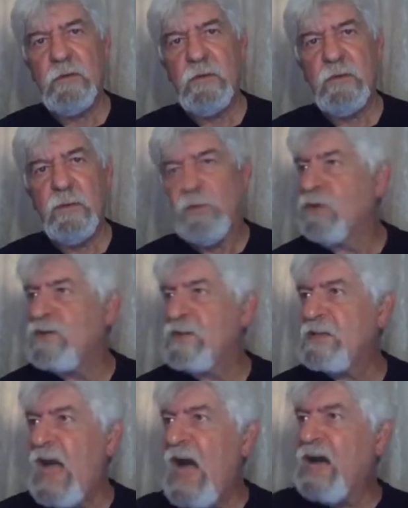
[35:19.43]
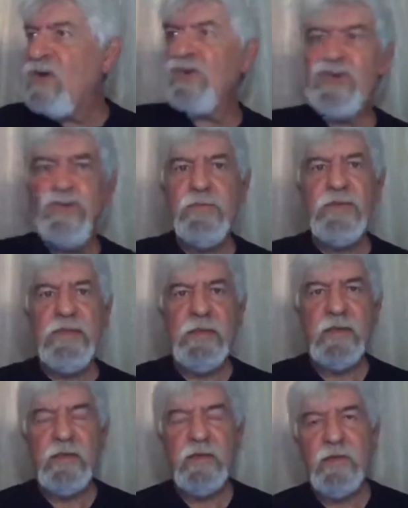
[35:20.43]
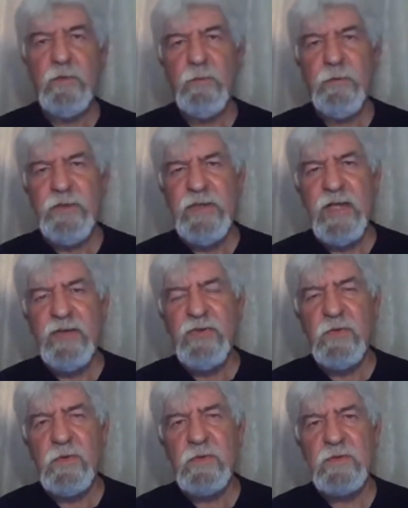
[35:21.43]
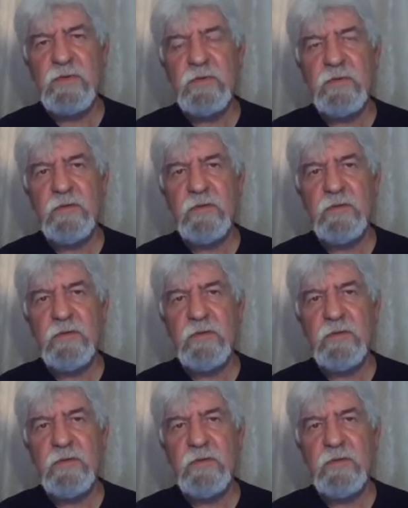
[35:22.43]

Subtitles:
We're not just hung on to it. We're now yours.